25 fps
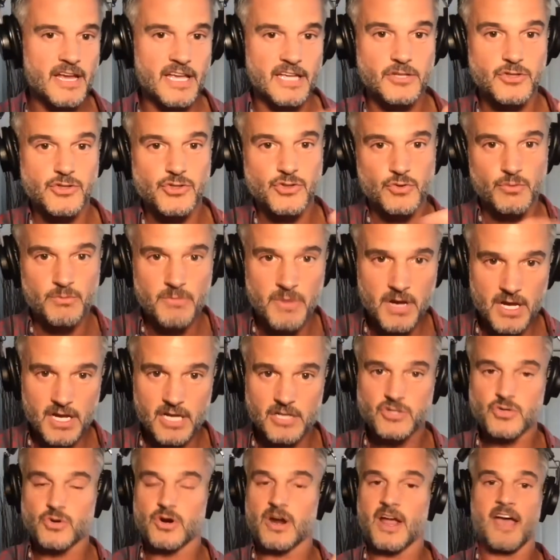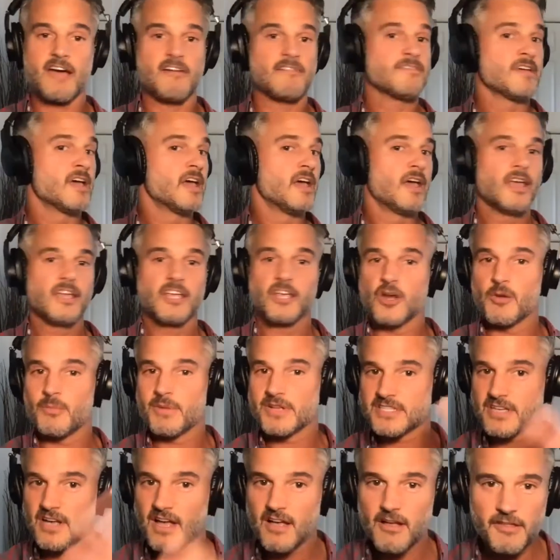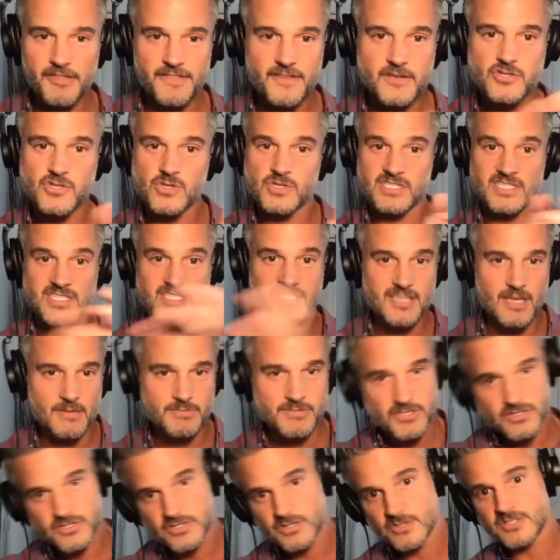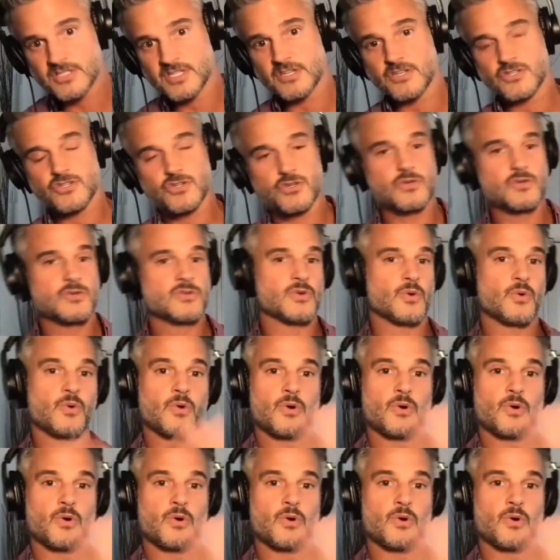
in too much or have, right. you know, mental health issues and substance use issues. Oh, or... I'm